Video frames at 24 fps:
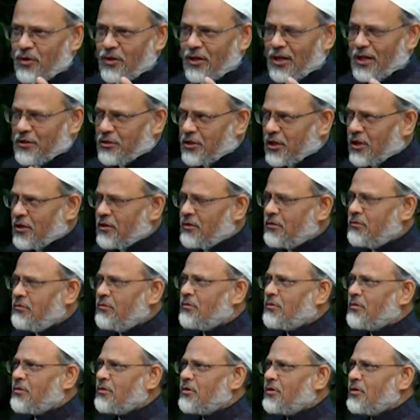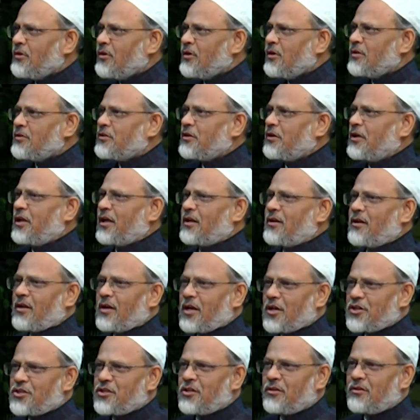And then the
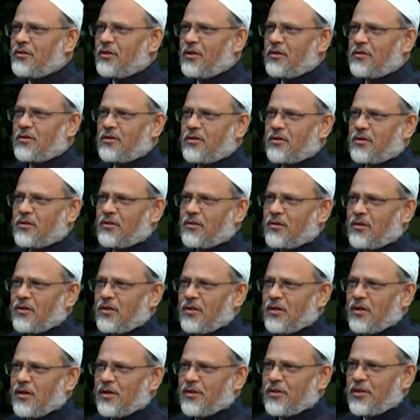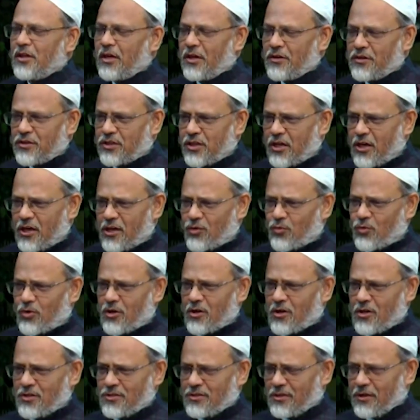declaration that the entire
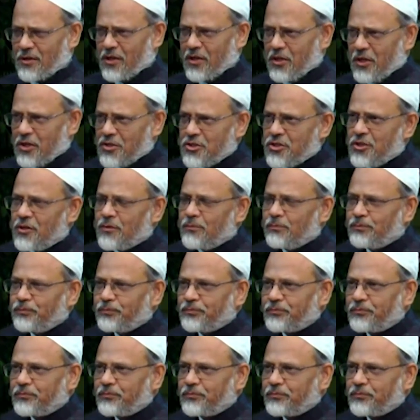world is a creation